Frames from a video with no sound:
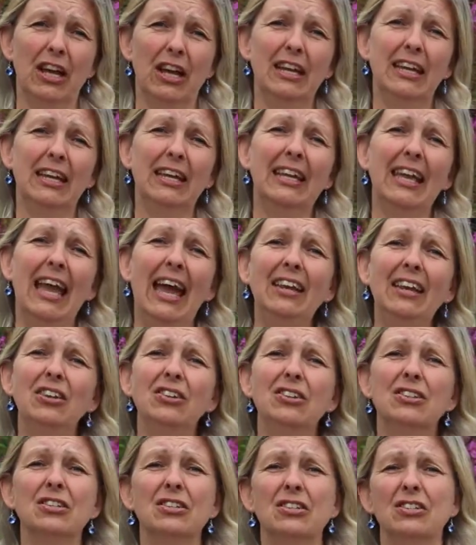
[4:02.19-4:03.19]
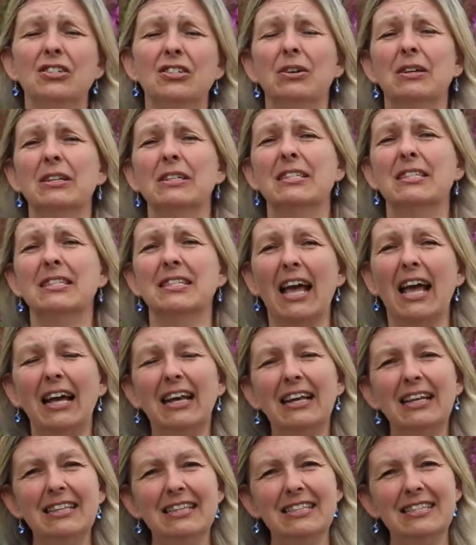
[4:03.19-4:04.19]
And again, you're going to do
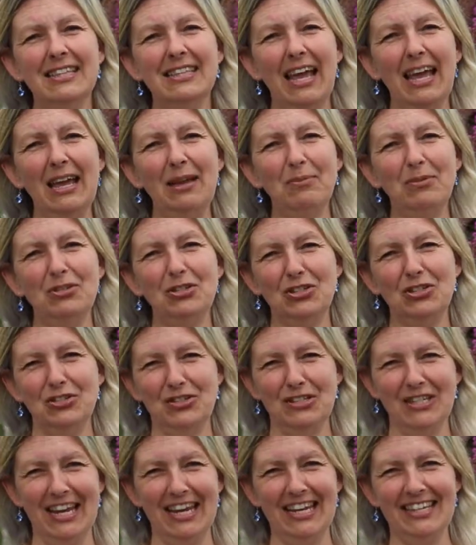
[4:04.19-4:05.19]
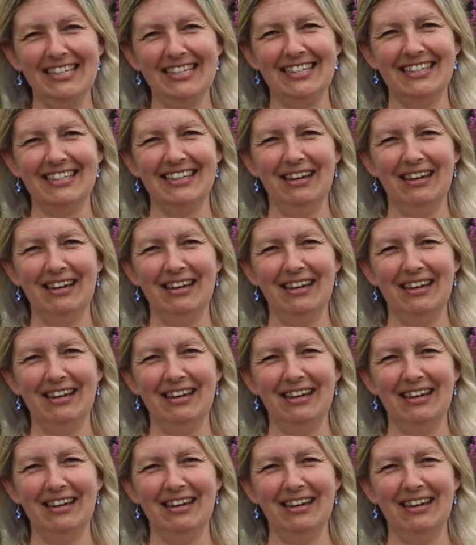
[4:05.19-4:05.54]
exactly the same as you did